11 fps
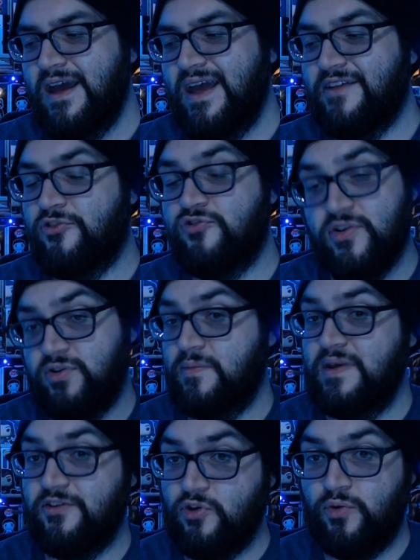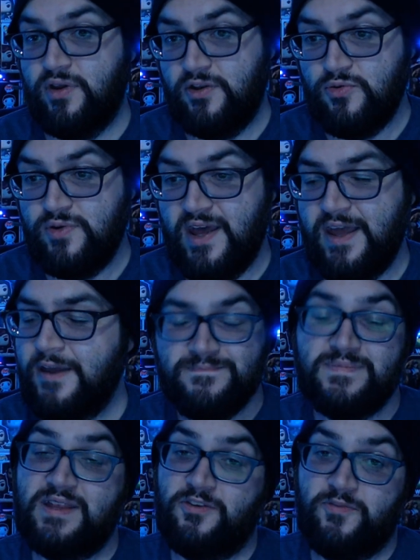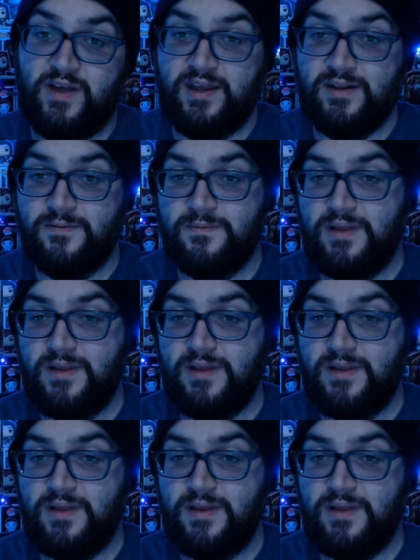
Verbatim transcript: It's just going to be Ahsoka and Huyang. It's fine.